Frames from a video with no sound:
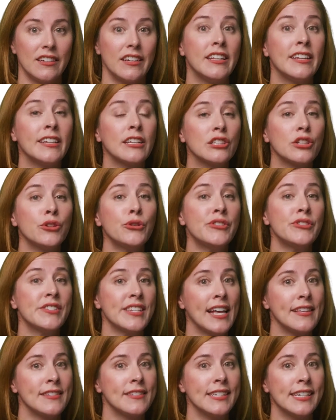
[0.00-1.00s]
It includes
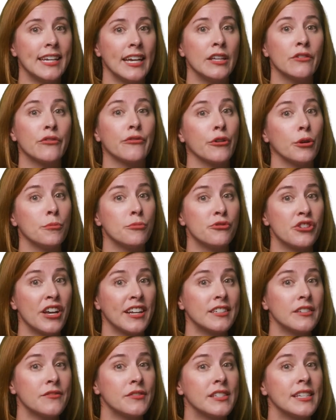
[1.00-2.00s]
SDKs for
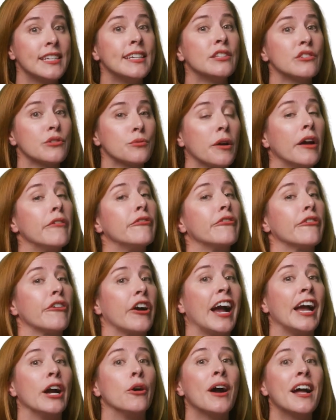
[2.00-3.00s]
Objective-C and Swift for
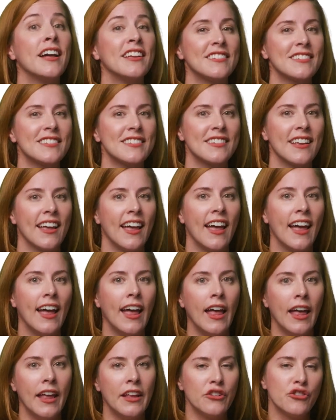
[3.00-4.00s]
iOS,
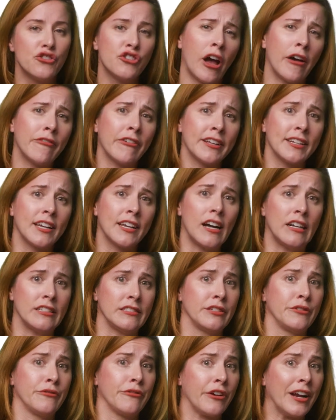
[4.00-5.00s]
Java and
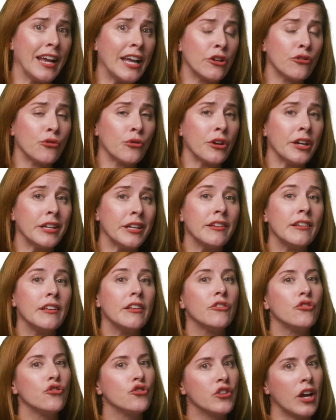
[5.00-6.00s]
Kotlin for Android,
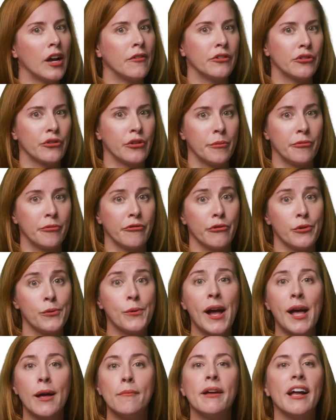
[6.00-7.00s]
JavaScript for
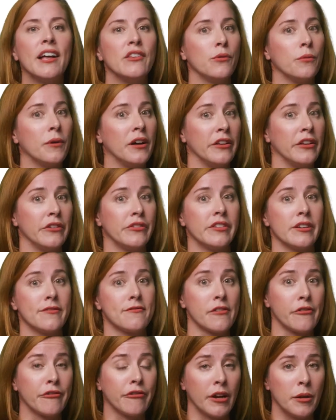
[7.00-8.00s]
web, as well as
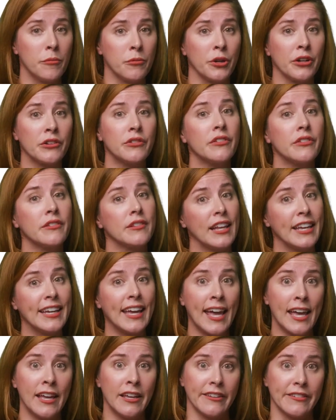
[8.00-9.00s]
several frameworks like
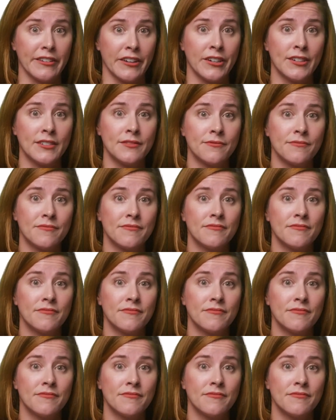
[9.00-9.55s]
Angular.